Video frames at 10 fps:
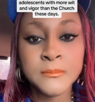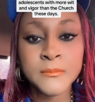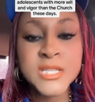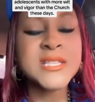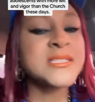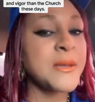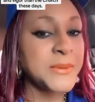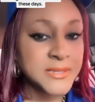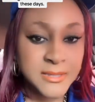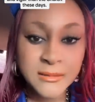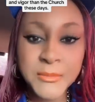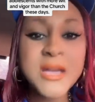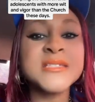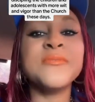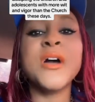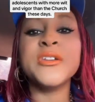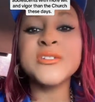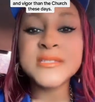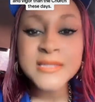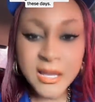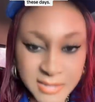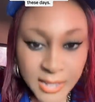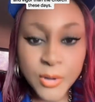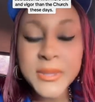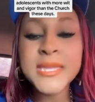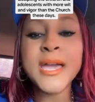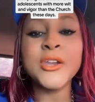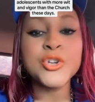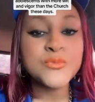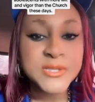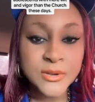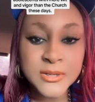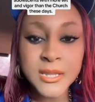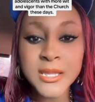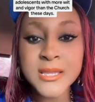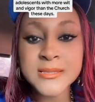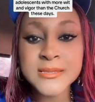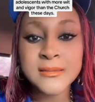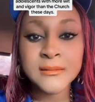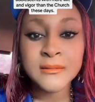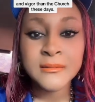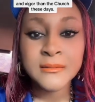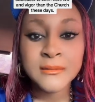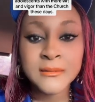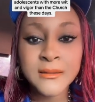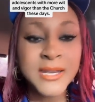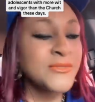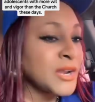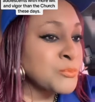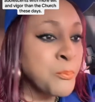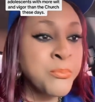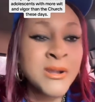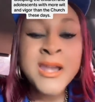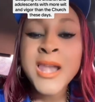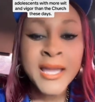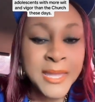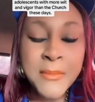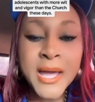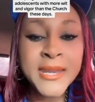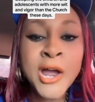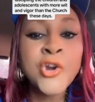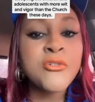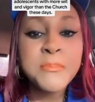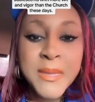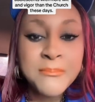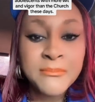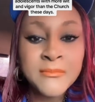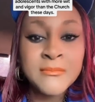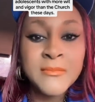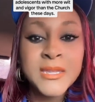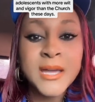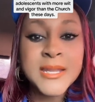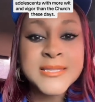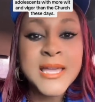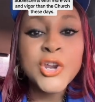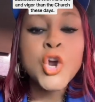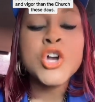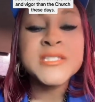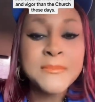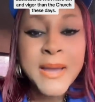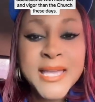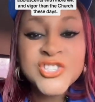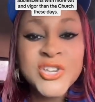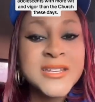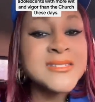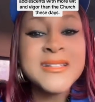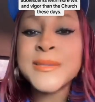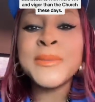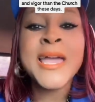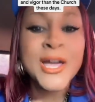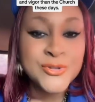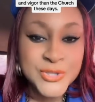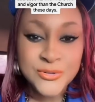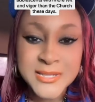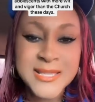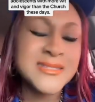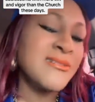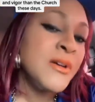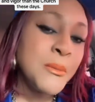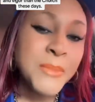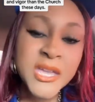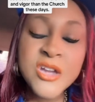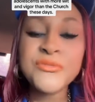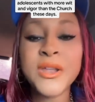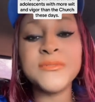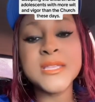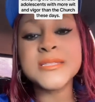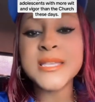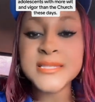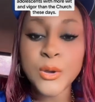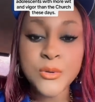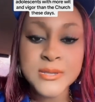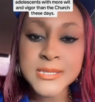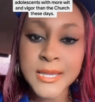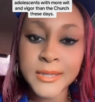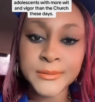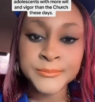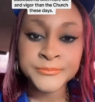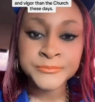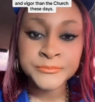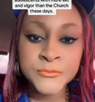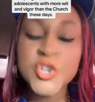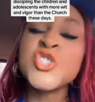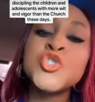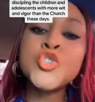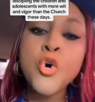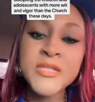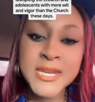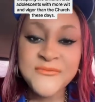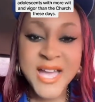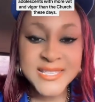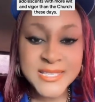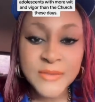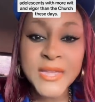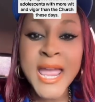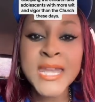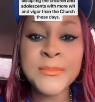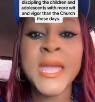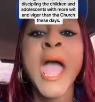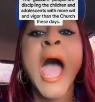So stop it. Because if God does not allow, he cannot do certain things. And if God lock him on and grip him, you understand, girt him by his genitals, him can't do certain things. So be careful of these things that we are saying. Just know the devices of the enemy.